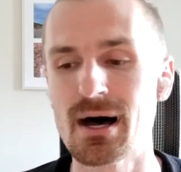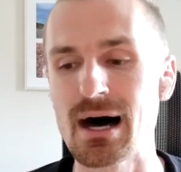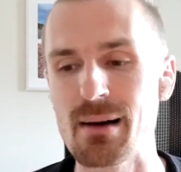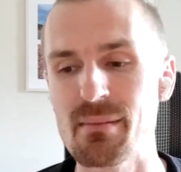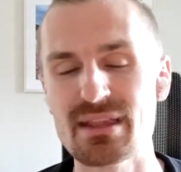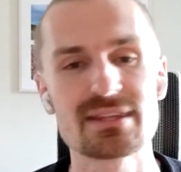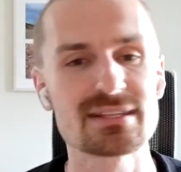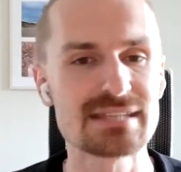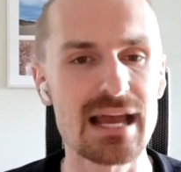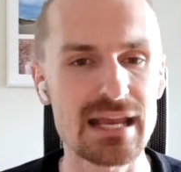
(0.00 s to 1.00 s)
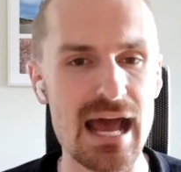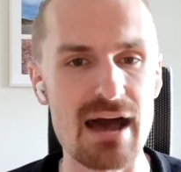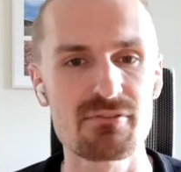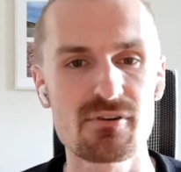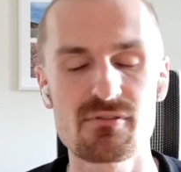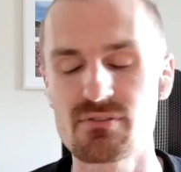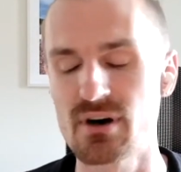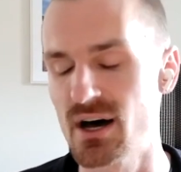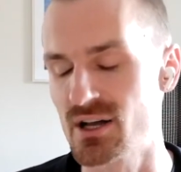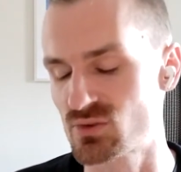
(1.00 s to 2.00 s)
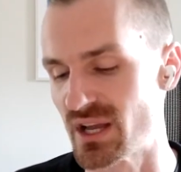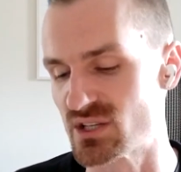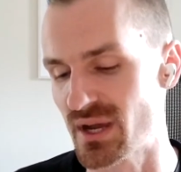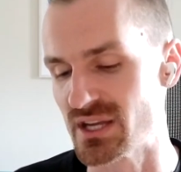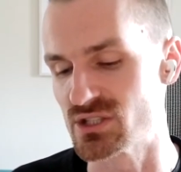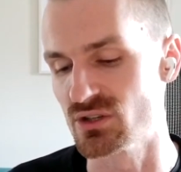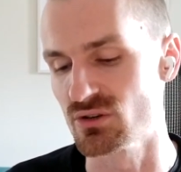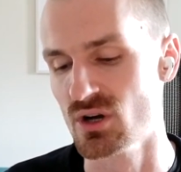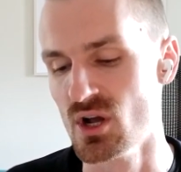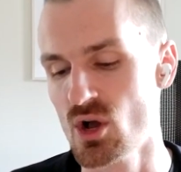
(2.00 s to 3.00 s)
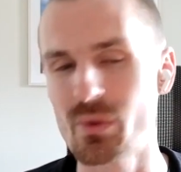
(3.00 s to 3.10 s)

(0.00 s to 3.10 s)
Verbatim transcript: Um, and then the second half of uh, 2022,